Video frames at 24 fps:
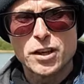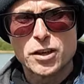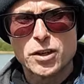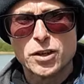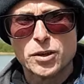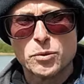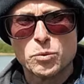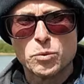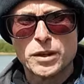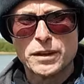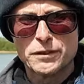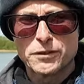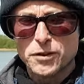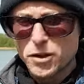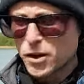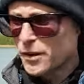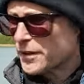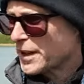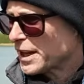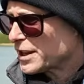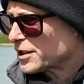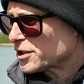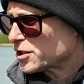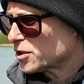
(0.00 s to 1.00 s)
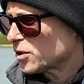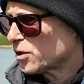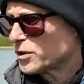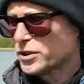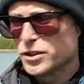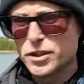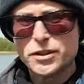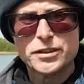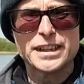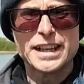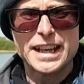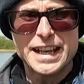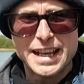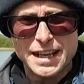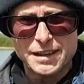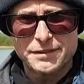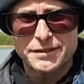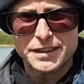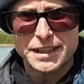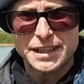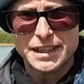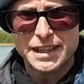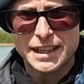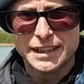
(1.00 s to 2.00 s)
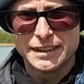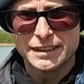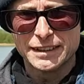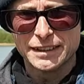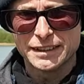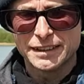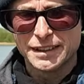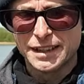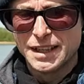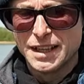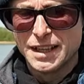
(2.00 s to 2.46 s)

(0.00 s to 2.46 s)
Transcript: I would have got that shot using a heavier lens.